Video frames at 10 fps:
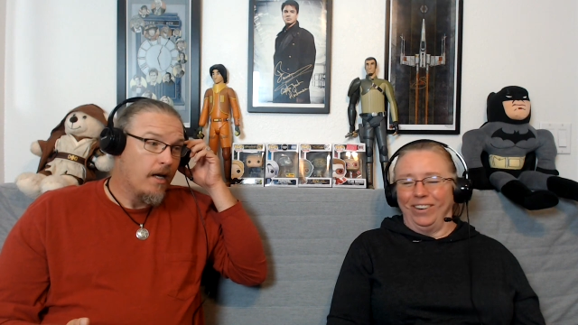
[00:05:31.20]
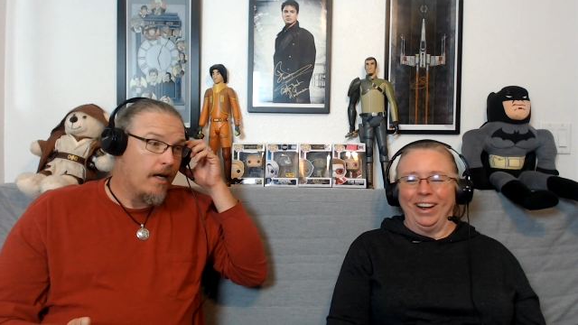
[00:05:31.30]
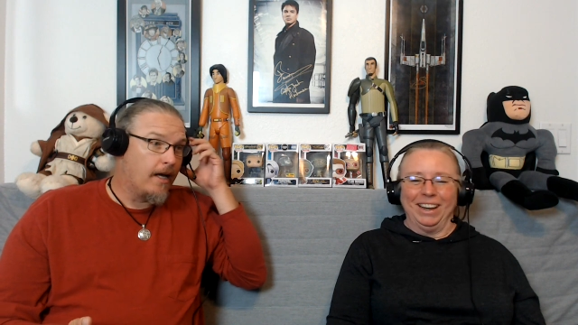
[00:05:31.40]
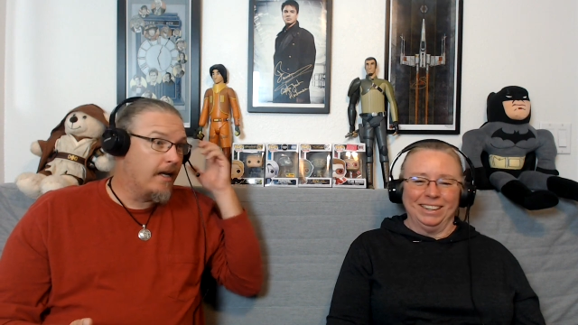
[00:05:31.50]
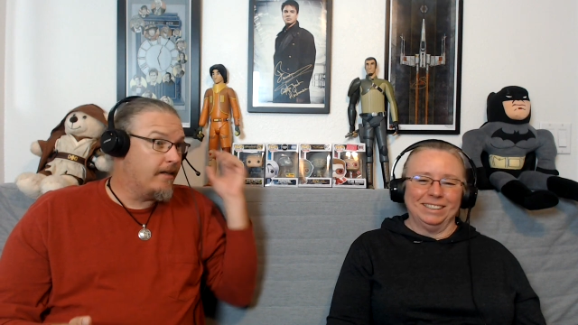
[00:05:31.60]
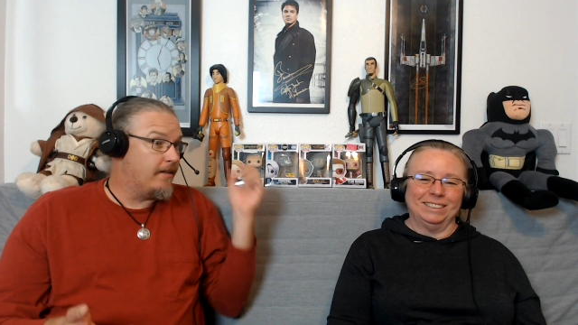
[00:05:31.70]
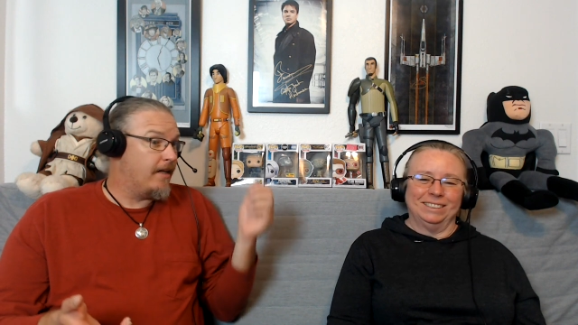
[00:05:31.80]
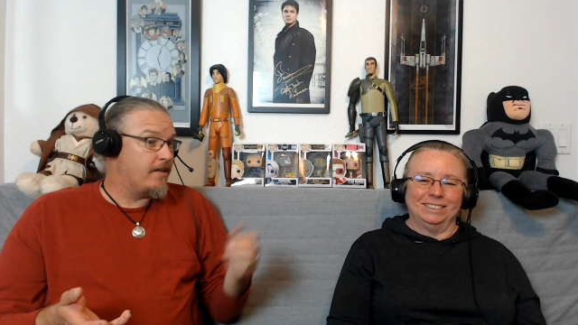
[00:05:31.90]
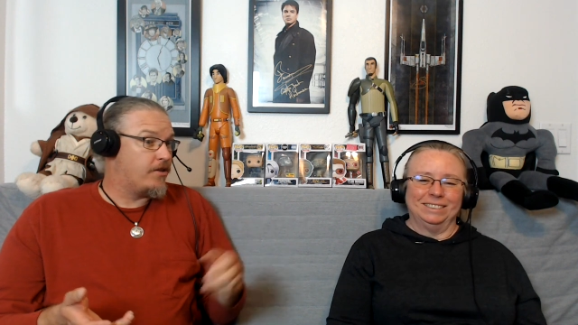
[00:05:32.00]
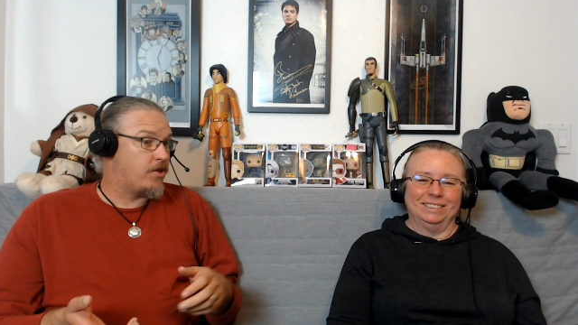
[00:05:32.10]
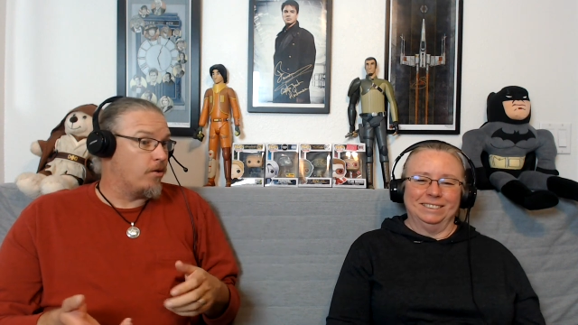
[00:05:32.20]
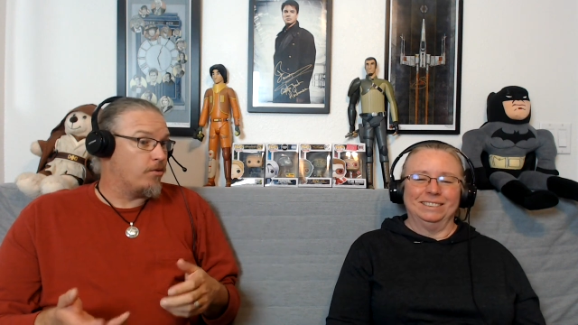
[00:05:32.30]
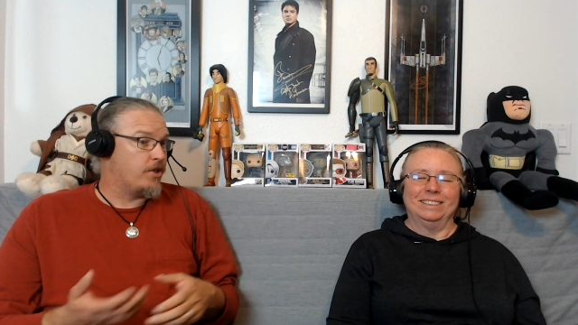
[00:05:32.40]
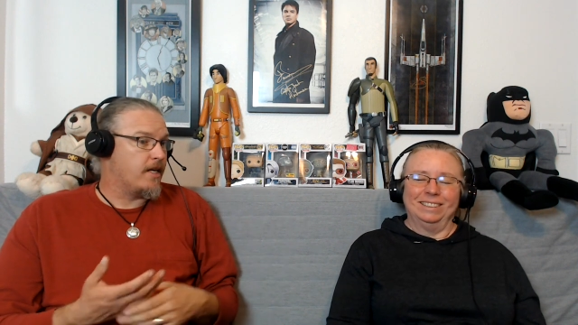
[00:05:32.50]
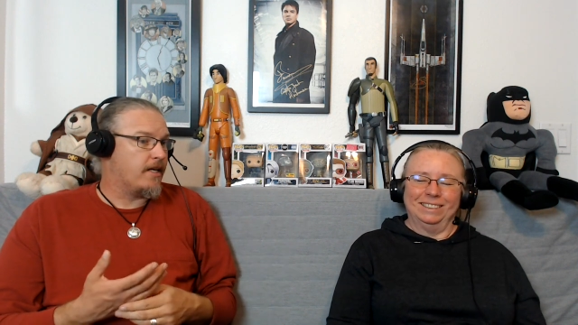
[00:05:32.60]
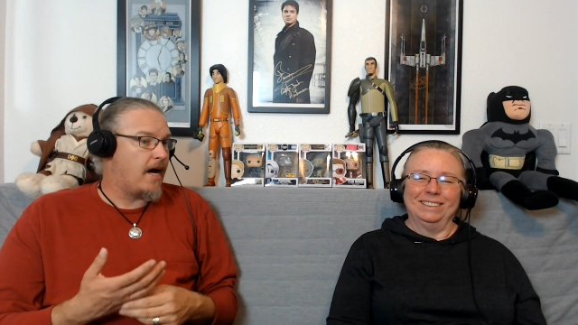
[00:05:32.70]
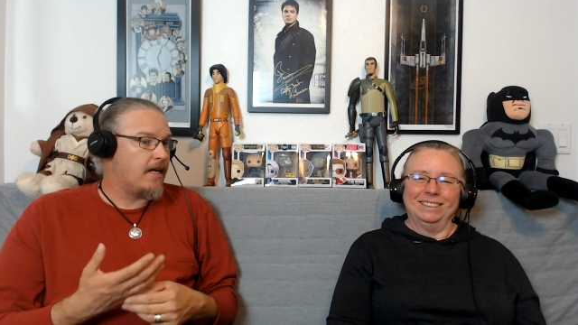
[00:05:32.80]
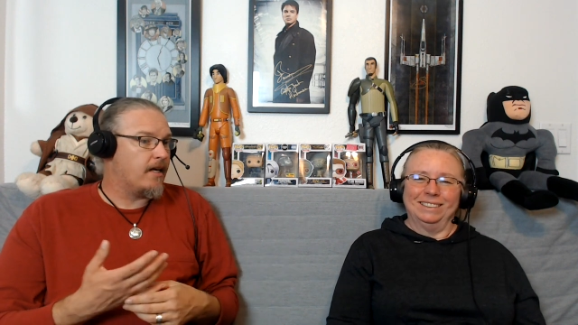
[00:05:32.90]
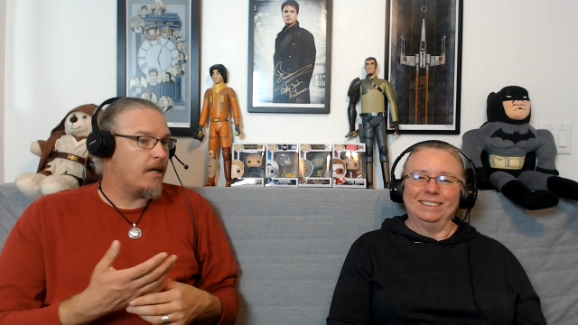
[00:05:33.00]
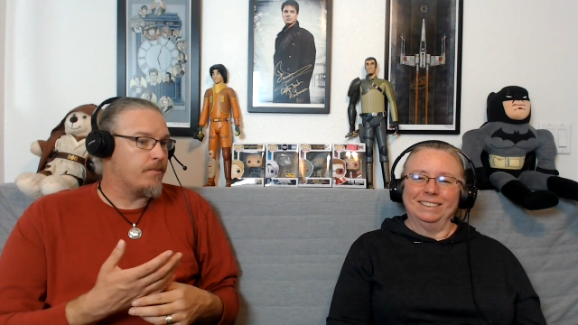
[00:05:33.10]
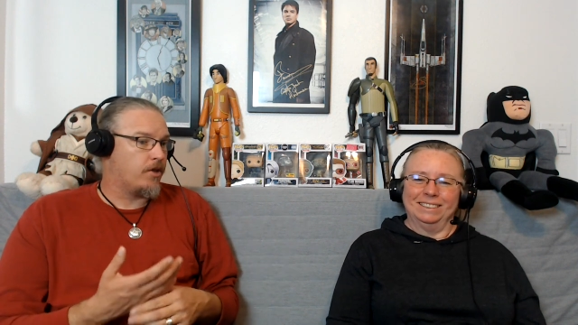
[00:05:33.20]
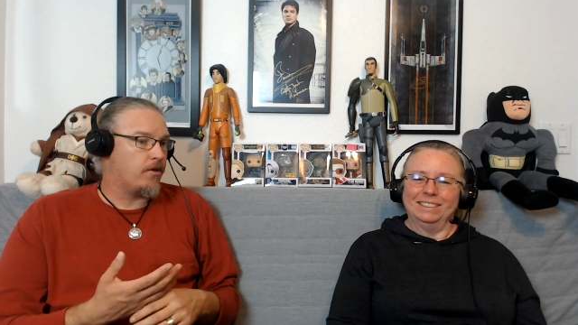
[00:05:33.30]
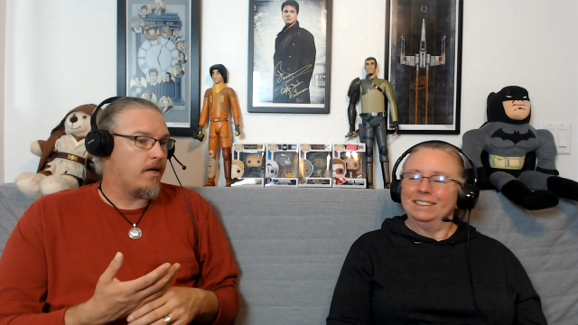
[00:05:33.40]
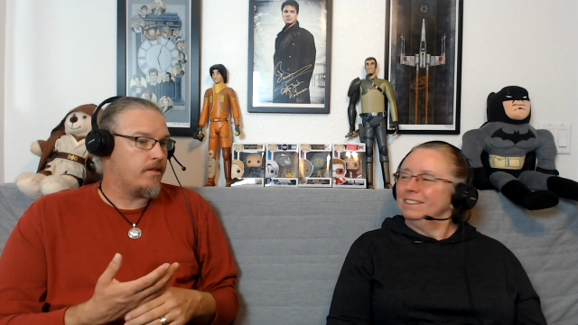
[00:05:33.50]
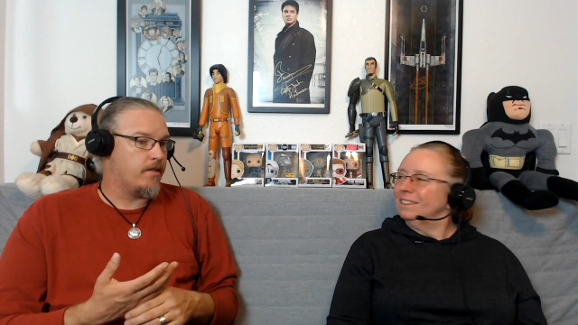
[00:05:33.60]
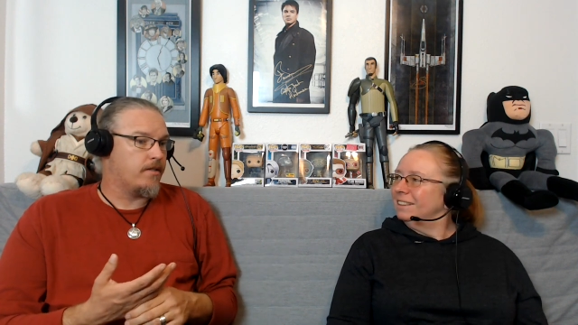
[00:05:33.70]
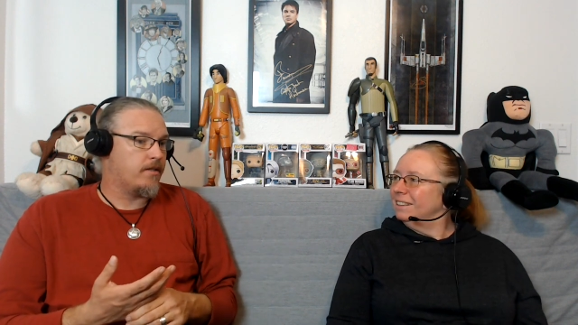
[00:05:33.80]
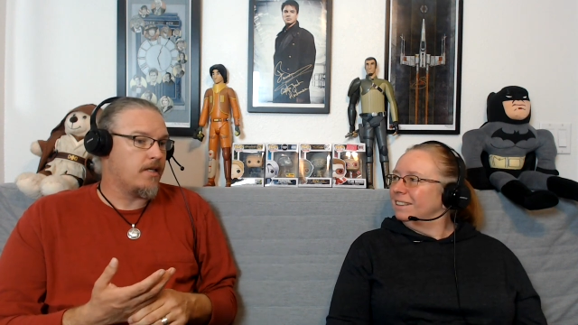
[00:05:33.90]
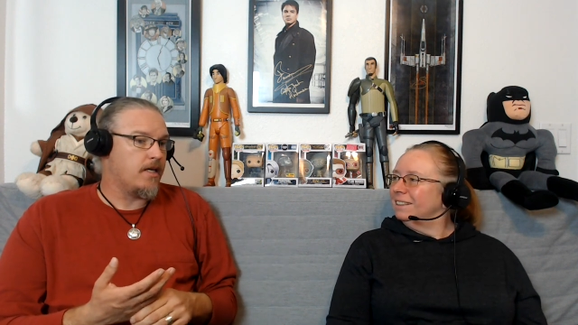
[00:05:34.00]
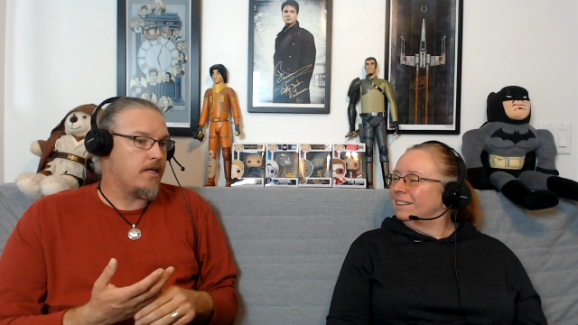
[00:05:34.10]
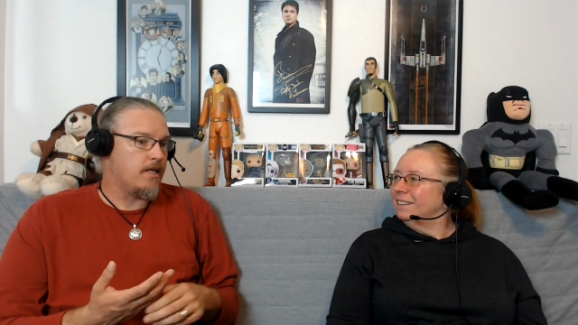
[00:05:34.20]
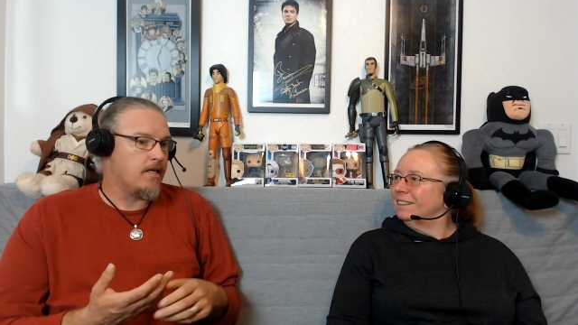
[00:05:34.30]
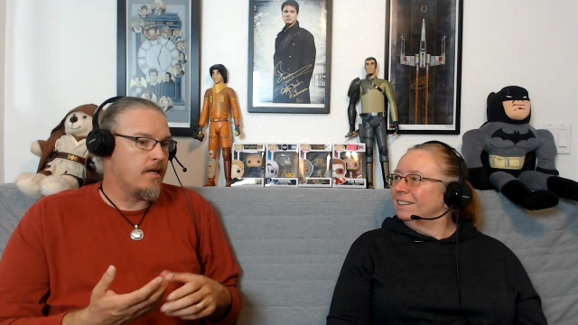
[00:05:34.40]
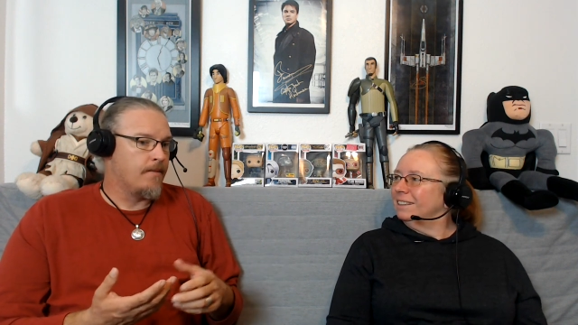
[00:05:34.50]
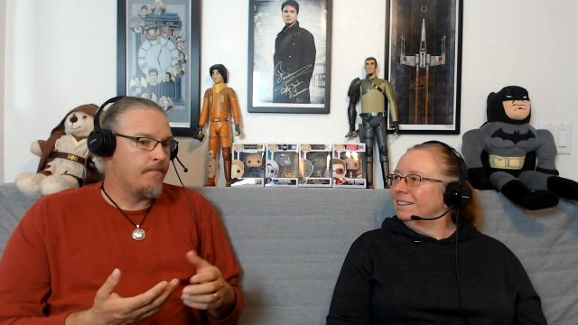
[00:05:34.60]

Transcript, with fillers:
Speaker 1: right. And and so she kind of comes across as the